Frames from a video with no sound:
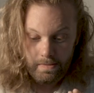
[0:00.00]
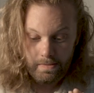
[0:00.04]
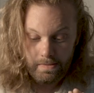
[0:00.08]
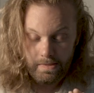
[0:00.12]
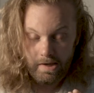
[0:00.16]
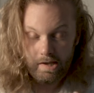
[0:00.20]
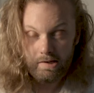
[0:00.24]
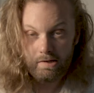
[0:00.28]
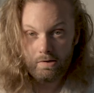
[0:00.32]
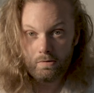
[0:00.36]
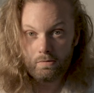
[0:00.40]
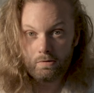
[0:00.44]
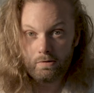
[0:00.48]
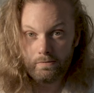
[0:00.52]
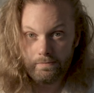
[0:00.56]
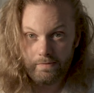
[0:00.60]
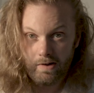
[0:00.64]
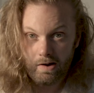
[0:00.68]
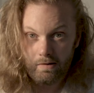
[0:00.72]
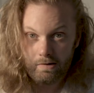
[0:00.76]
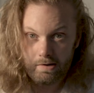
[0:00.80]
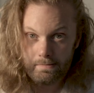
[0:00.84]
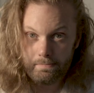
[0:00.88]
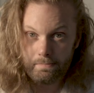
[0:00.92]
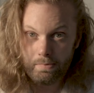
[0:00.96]
then you're a
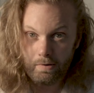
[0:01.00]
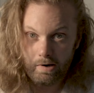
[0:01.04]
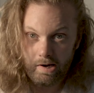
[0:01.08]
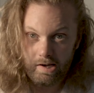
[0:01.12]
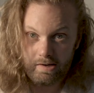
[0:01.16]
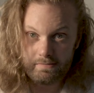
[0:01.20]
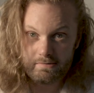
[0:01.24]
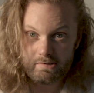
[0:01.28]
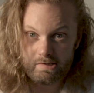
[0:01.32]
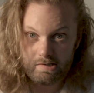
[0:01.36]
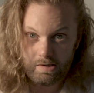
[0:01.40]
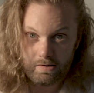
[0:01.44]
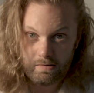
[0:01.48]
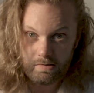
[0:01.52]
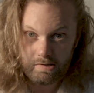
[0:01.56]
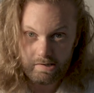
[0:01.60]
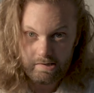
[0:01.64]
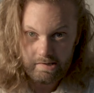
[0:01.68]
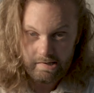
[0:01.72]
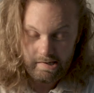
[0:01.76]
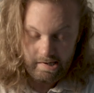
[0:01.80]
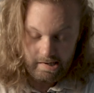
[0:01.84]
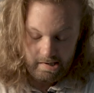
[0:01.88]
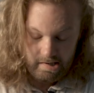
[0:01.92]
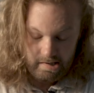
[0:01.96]
very brave soul
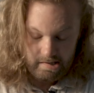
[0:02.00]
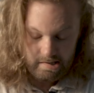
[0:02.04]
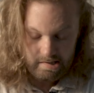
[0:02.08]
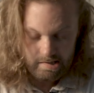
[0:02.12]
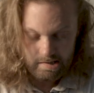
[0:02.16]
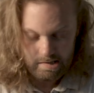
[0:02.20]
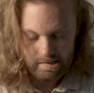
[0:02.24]
indeed.